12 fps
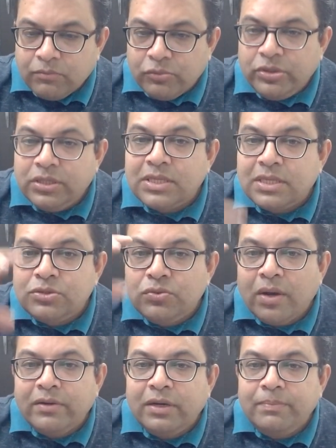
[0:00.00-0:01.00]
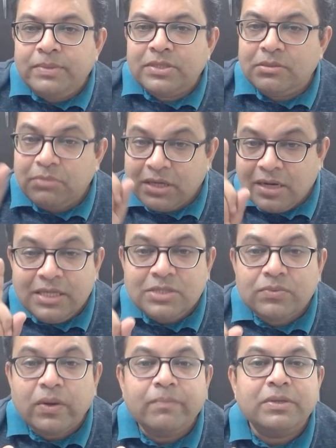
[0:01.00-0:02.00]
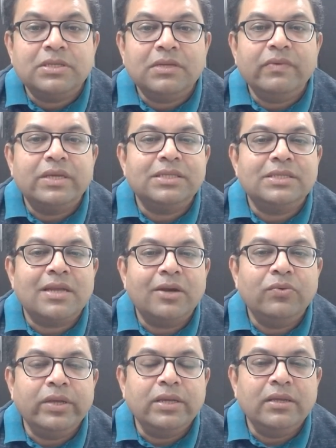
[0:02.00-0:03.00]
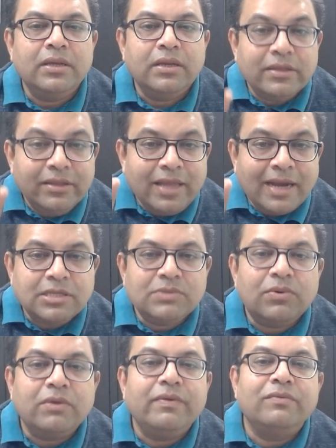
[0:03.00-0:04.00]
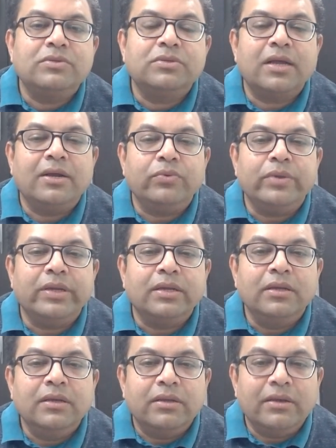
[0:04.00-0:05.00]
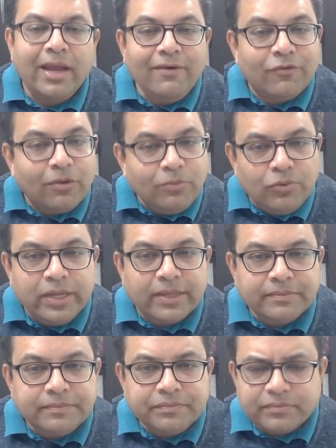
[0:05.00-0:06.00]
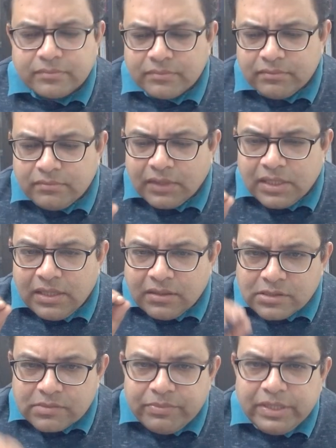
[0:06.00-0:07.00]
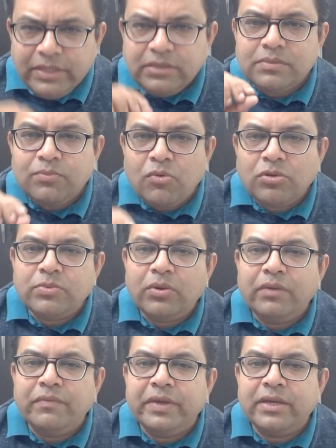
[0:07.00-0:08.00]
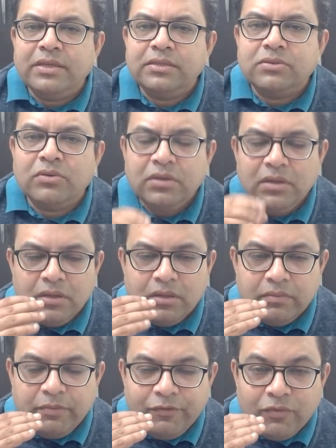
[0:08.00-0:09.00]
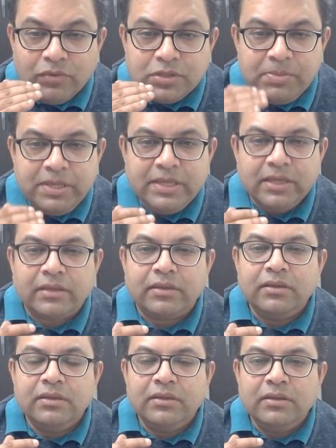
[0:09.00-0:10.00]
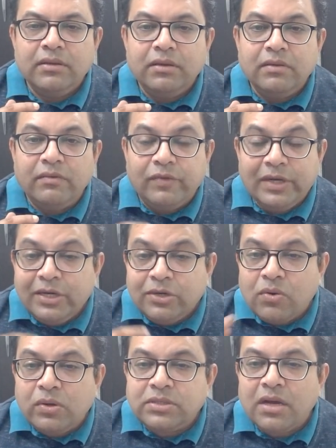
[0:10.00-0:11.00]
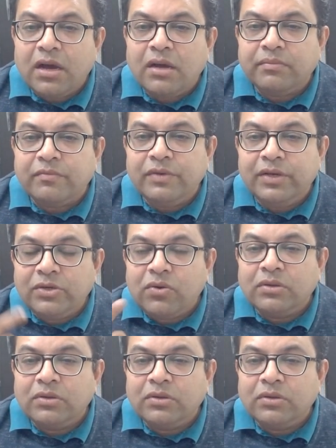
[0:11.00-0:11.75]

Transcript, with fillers: buddha says do 100% but at least 1% we can start doing that is what we have to start doing right from today bring small small awareness on before speaking will it cause harm will it